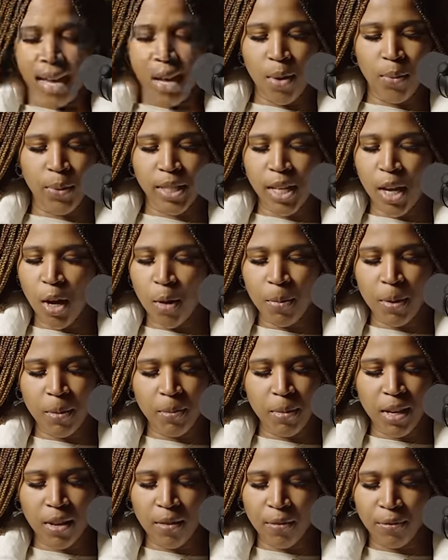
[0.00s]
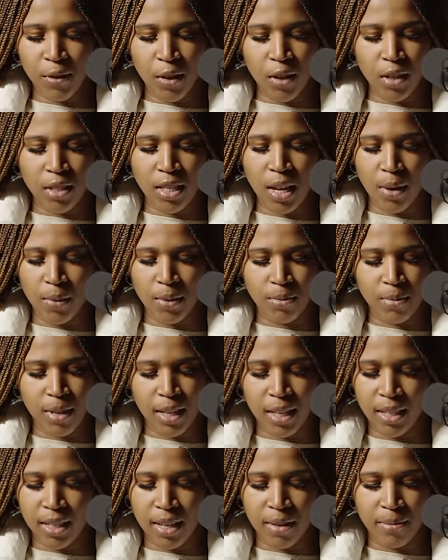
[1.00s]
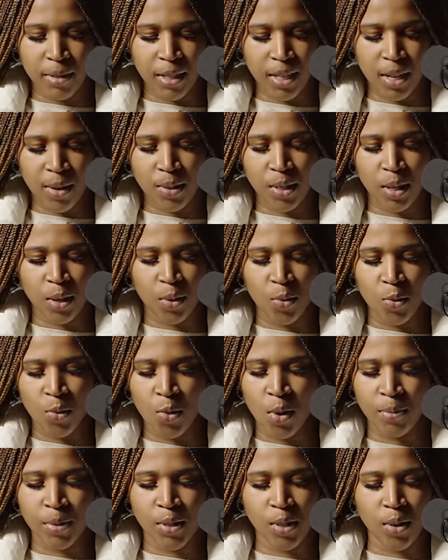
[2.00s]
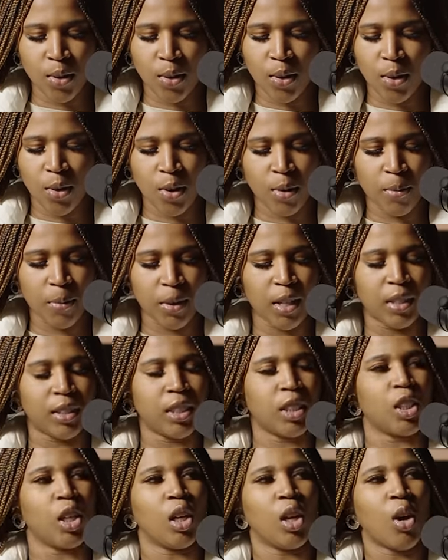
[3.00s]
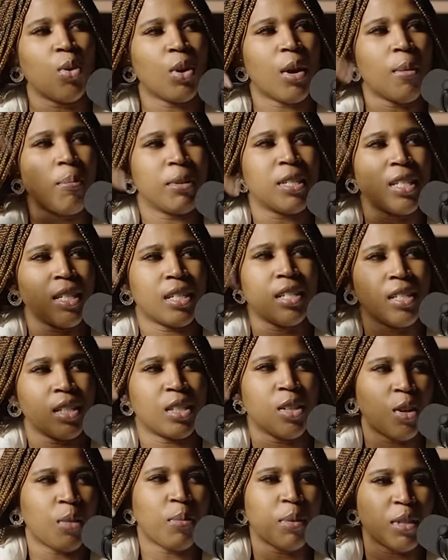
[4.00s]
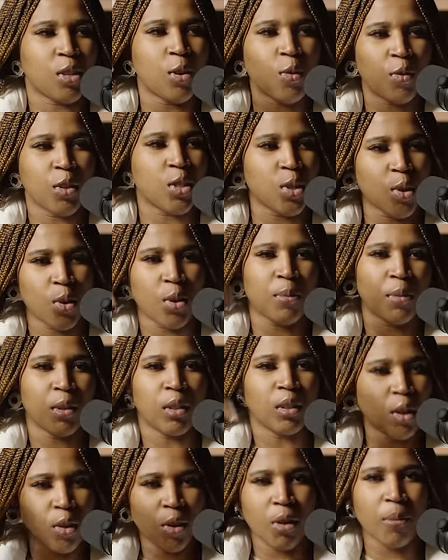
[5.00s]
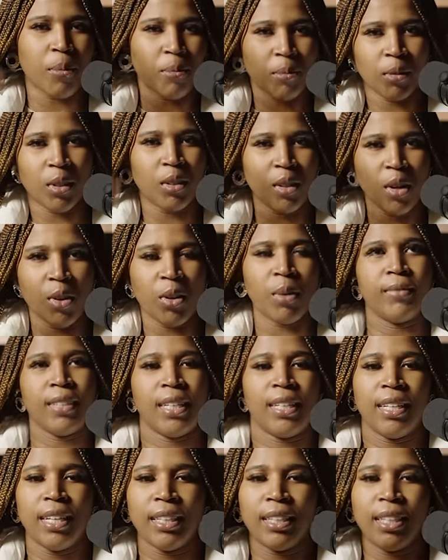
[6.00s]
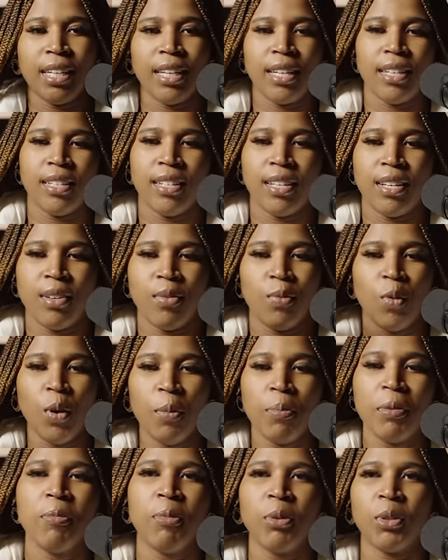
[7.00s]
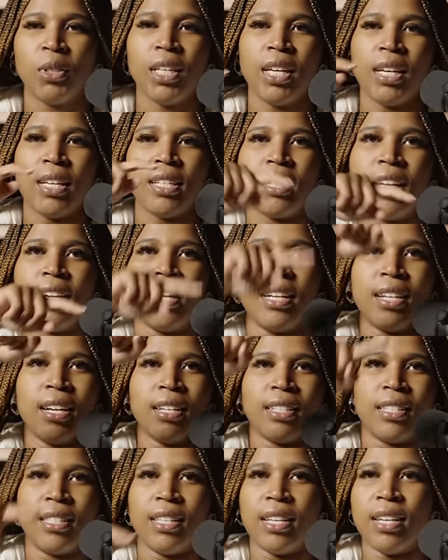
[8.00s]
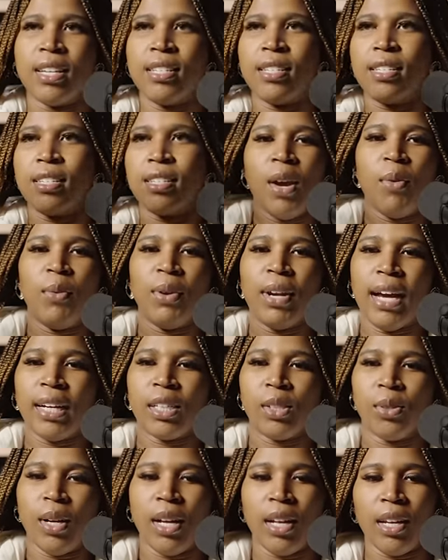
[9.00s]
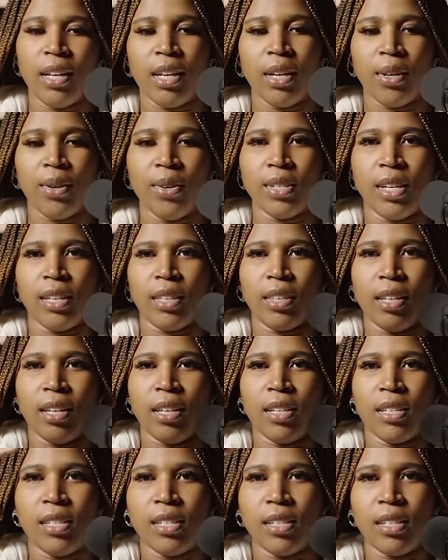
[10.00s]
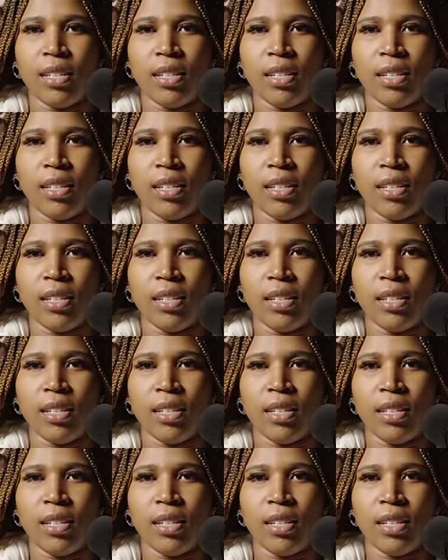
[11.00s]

It was helping me at first. I was making that money. I was like, ooh, I'm so cold. I'm gonna just load up positions, load up. It's oversold. I'm gonna load up. I'm gonna load up. And that thing, what people think is that it does this, when actuality it goes like this.